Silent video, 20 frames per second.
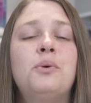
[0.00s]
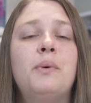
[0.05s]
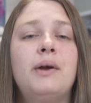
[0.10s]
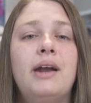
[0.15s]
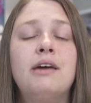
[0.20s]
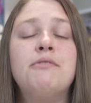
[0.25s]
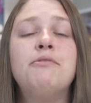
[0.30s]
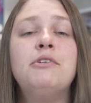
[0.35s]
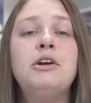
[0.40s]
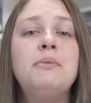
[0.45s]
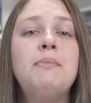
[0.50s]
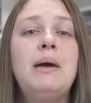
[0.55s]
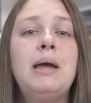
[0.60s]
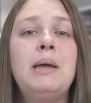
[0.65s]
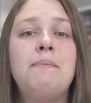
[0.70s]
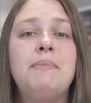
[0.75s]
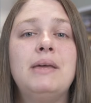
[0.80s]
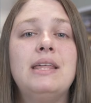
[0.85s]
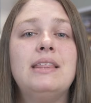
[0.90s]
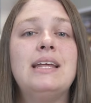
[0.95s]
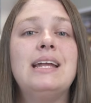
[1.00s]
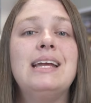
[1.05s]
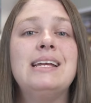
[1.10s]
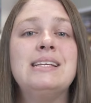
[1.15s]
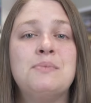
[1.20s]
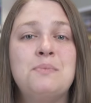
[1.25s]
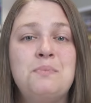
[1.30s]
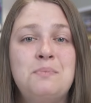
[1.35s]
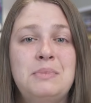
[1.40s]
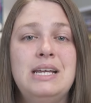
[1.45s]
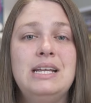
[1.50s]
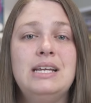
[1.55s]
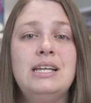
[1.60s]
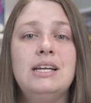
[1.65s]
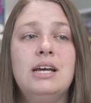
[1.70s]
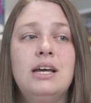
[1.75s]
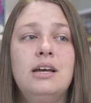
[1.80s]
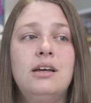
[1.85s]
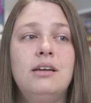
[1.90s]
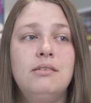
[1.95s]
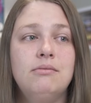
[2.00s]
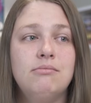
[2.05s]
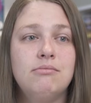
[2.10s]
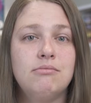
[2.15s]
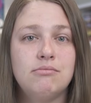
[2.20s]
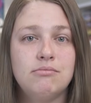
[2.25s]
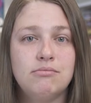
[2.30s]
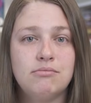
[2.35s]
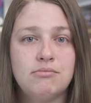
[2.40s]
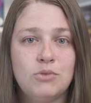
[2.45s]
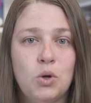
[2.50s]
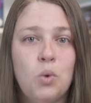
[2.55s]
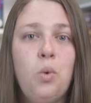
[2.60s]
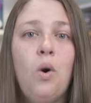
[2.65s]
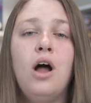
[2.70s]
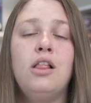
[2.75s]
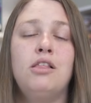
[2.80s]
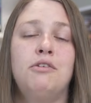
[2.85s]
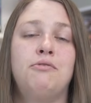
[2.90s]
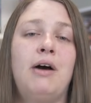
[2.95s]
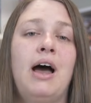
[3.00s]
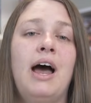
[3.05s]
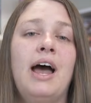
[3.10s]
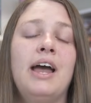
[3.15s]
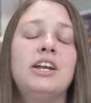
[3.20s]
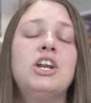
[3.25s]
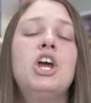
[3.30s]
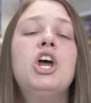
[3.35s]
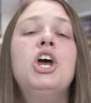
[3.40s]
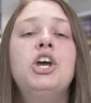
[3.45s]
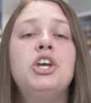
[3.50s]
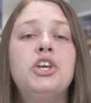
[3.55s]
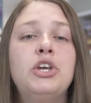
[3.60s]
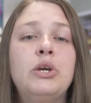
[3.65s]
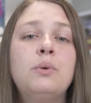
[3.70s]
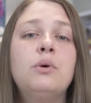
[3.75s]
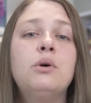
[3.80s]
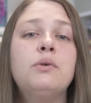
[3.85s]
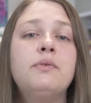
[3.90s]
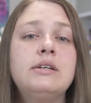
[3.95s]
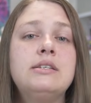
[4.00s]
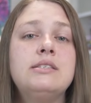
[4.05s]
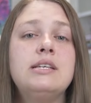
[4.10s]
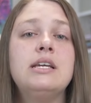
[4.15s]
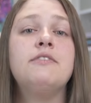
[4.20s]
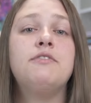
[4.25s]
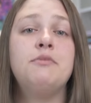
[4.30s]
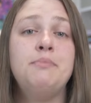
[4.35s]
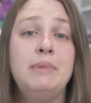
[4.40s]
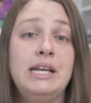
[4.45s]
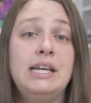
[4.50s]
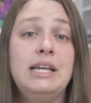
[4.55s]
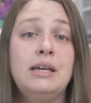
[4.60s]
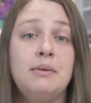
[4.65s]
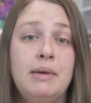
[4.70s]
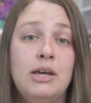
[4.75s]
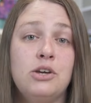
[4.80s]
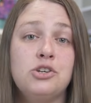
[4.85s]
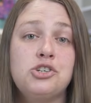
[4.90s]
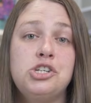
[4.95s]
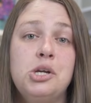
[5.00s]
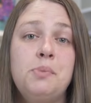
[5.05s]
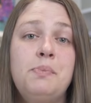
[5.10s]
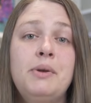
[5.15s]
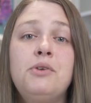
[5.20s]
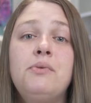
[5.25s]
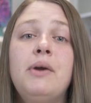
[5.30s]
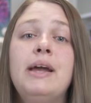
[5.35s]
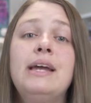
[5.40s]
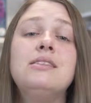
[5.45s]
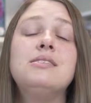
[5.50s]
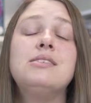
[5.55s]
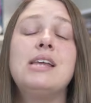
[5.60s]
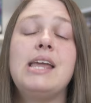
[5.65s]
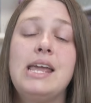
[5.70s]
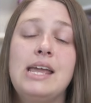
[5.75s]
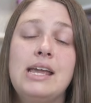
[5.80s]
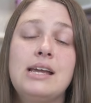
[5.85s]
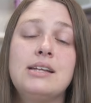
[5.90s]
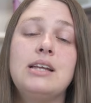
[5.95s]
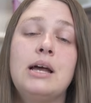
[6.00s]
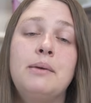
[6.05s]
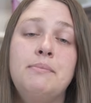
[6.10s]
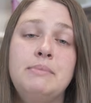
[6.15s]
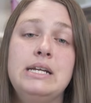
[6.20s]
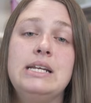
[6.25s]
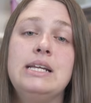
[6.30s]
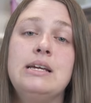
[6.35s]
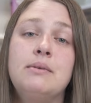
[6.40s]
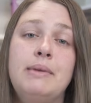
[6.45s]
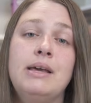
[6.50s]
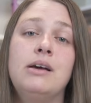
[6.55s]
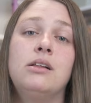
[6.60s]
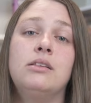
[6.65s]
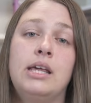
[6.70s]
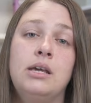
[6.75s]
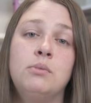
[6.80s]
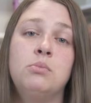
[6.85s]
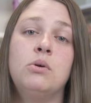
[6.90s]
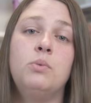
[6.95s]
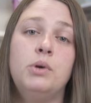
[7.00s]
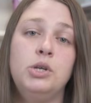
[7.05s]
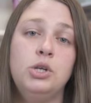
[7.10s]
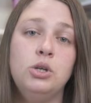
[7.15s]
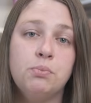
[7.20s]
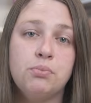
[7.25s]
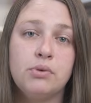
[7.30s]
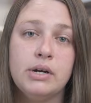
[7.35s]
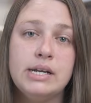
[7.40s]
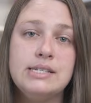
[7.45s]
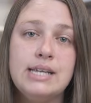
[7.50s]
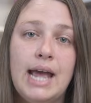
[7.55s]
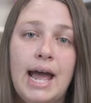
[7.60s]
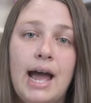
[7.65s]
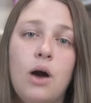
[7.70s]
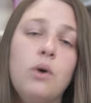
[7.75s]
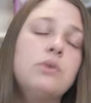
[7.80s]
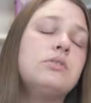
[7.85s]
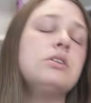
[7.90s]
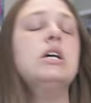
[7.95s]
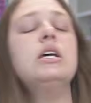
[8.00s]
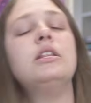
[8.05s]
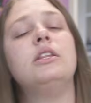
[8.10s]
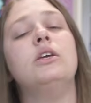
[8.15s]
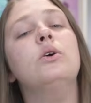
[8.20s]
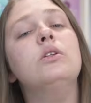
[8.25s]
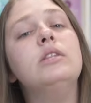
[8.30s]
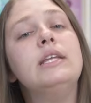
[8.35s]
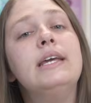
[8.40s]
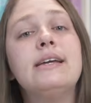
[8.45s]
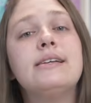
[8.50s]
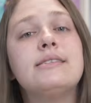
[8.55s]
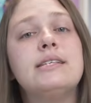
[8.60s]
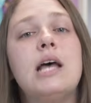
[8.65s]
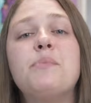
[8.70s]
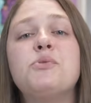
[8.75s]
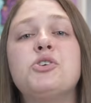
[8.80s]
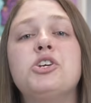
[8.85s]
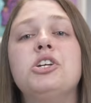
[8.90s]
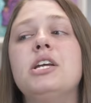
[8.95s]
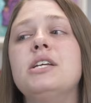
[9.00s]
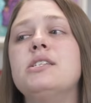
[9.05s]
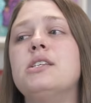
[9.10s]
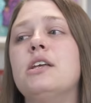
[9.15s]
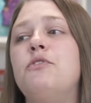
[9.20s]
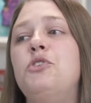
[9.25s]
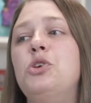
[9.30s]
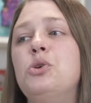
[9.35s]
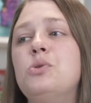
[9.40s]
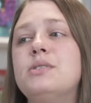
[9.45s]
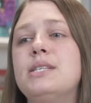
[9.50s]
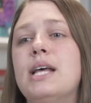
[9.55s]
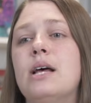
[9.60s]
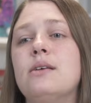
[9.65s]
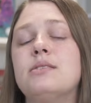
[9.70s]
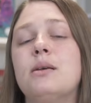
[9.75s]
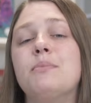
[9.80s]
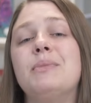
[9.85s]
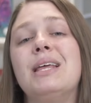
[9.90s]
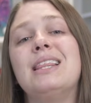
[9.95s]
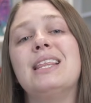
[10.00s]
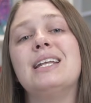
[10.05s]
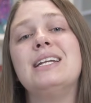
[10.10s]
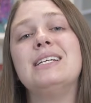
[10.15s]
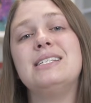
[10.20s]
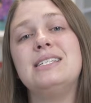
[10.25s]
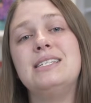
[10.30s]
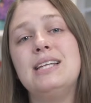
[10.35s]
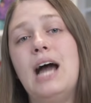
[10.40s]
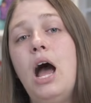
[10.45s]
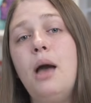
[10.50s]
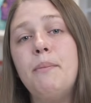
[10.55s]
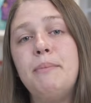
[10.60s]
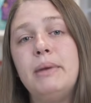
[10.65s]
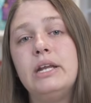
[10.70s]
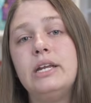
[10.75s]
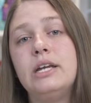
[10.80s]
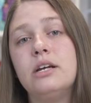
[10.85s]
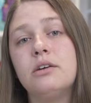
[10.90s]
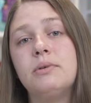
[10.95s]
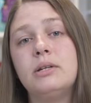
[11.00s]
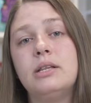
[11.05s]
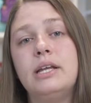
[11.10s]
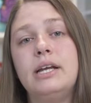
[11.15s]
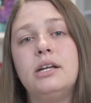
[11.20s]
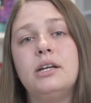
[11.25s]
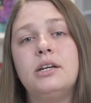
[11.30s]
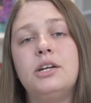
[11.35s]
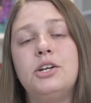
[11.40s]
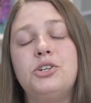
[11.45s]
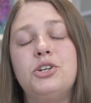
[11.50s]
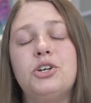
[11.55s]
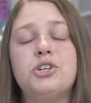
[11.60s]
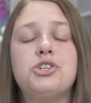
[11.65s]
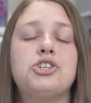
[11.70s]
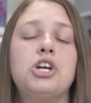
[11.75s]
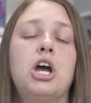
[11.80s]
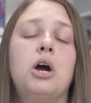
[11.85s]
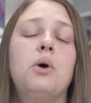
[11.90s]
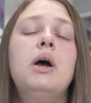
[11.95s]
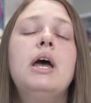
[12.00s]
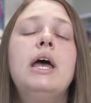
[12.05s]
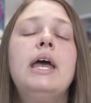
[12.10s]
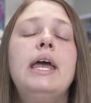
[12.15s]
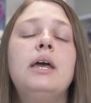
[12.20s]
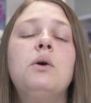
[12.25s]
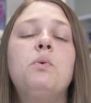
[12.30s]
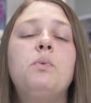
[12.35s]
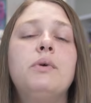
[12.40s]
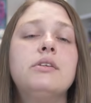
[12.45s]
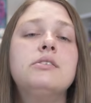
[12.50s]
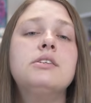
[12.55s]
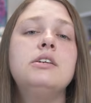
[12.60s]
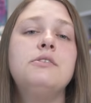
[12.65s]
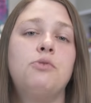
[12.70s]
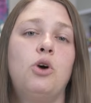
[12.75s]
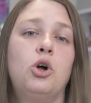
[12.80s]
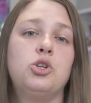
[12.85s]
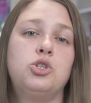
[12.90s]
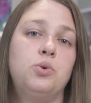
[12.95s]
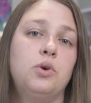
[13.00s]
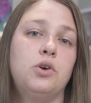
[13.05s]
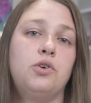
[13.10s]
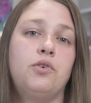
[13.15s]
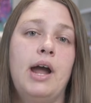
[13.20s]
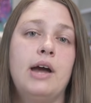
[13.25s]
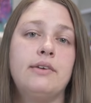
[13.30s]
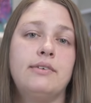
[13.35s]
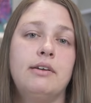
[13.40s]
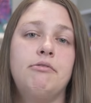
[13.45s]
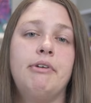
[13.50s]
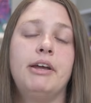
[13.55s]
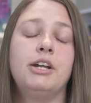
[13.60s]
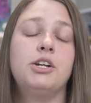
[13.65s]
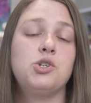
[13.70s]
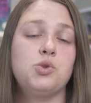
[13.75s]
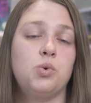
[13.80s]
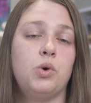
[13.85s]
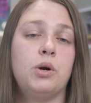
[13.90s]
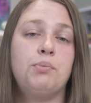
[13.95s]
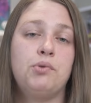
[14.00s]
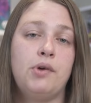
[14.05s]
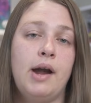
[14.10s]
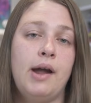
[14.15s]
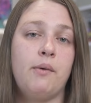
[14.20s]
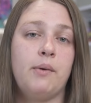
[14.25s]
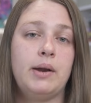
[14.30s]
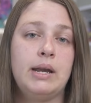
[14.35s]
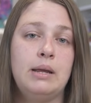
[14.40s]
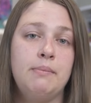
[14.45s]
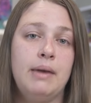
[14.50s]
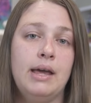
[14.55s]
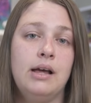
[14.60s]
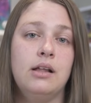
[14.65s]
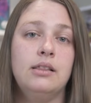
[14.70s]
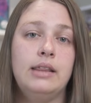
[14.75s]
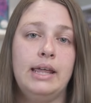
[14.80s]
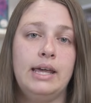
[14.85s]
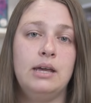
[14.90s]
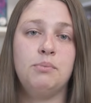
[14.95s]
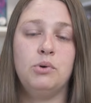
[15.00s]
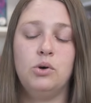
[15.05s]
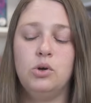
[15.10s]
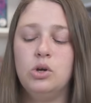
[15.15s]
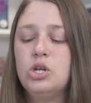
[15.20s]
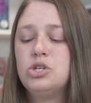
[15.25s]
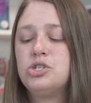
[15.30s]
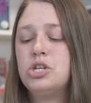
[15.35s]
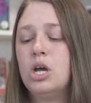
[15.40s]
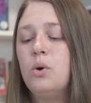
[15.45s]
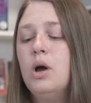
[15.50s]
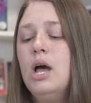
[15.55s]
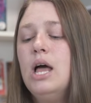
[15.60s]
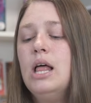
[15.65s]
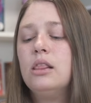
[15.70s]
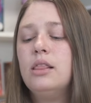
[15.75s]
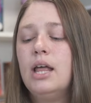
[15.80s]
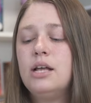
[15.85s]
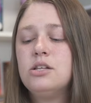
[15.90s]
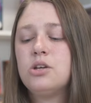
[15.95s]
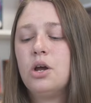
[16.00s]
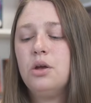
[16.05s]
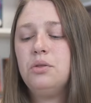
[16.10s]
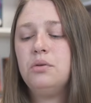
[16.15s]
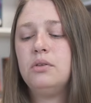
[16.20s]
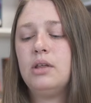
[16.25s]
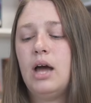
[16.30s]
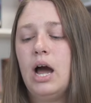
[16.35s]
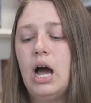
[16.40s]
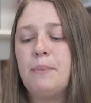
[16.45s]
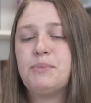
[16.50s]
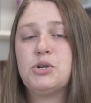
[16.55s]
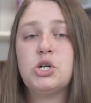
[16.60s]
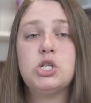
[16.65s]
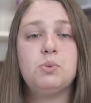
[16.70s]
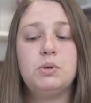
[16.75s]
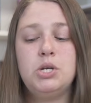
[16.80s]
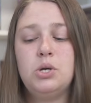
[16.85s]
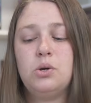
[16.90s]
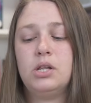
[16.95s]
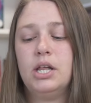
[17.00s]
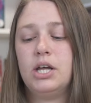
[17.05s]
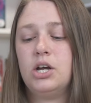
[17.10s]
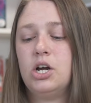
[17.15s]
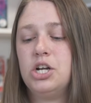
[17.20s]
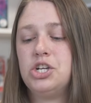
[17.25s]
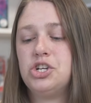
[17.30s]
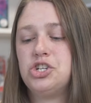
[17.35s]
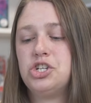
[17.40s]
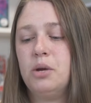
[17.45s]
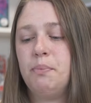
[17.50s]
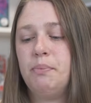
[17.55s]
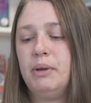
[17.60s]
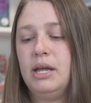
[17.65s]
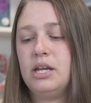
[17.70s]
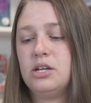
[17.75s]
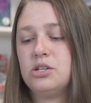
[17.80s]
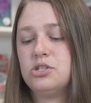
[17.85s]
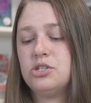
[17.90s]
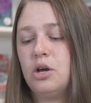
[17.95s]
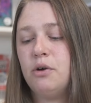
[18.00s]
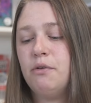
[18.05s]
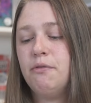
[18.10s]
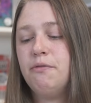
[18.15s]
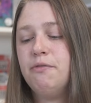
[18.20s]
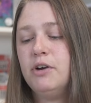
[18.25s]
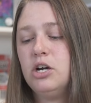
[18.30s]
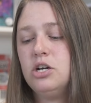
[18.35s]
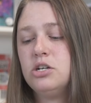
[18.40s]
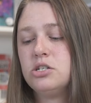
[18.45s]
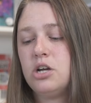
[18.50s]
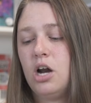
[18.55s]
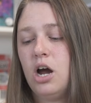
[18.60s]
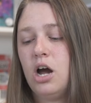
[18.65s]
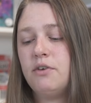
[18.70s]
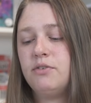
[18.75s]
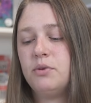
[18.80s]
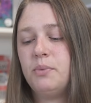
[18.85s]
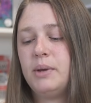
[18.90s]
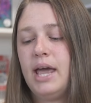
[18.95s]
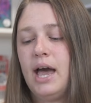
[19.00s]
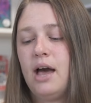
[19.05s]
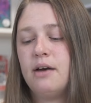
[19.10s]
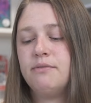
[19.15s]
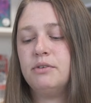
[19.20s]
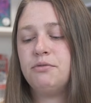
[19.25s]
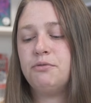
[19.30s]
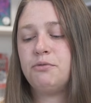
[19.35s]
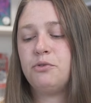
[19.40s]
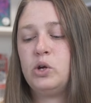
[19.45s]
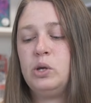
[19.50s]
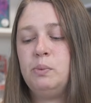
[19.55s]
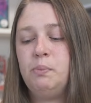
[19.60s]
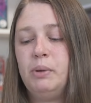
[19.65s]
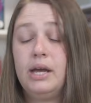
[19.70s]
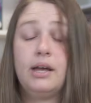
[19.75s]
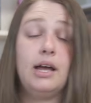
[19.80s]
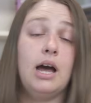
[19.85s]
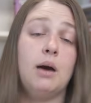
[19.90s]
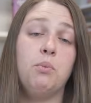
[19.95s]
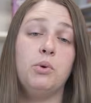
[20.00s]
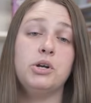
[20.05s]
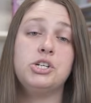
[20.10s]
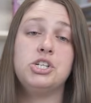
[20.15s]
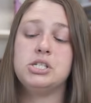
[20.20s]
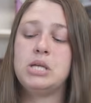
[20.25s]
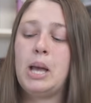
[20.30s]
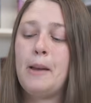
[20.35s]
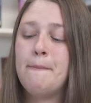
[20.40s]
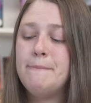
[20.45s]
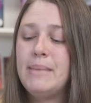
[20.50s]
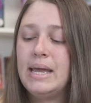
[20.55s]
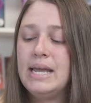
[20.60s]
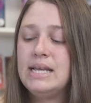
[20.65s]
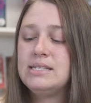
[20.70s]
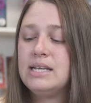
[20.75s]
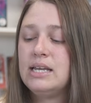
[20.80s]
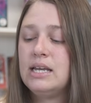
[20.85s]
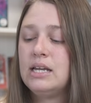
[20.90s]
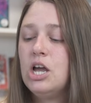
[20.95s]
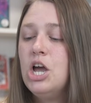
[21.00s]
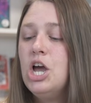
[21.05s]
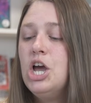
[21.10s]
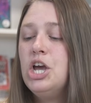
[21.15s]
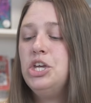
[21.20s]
whatever it might be that is media qualified, you will receive media mail shipping rates and a media mail label when you print out. The only exception is if you sell something that is not media related in your show, it will default to a ground advantage or priority mail label. So let's go through the options when you click on shipping. So first off, we have free pickup, which is amazing.